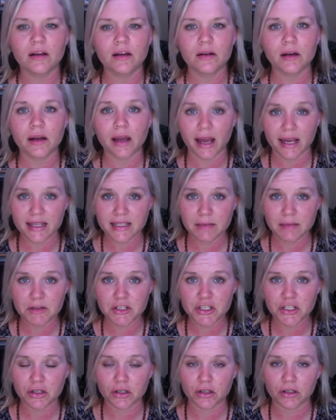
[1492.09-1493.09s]
As I
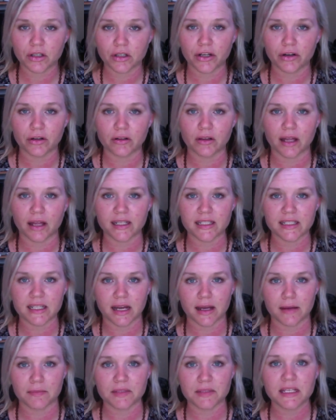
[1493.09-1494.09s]
mentioned earlier, a lot of
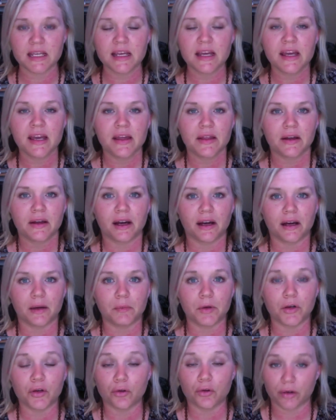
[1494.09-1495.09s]
times
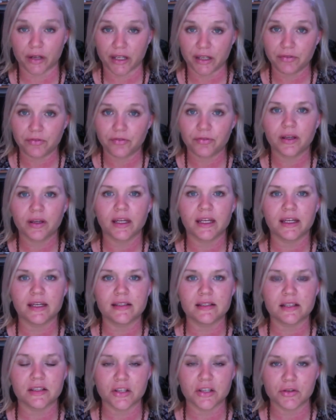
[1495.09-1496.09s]
grief
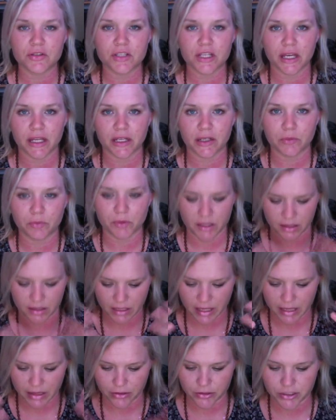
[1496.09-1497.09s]
is associated with
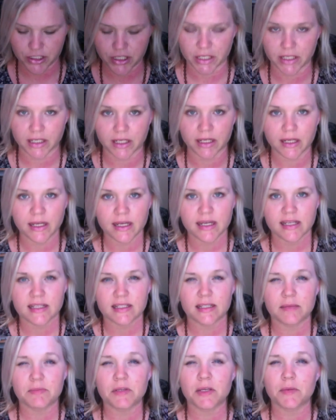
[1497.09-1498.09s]
allergic
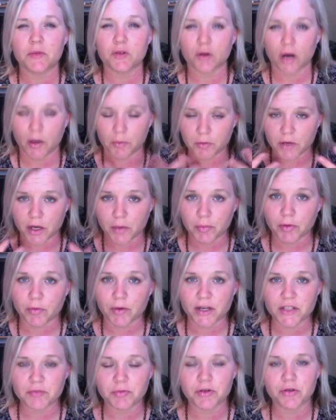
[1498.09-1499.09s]
symptoms or upper
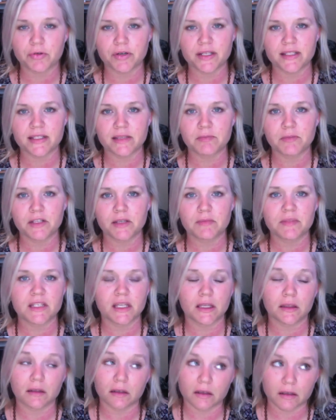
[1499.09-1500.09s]
respiratory symptoms,
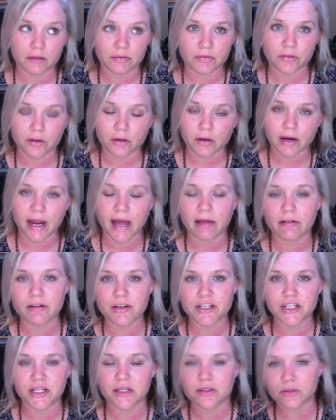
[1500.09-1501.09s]
either for
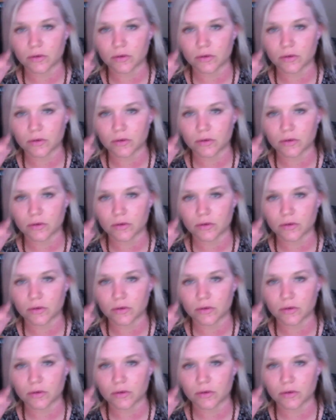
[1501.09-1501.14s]
allergies or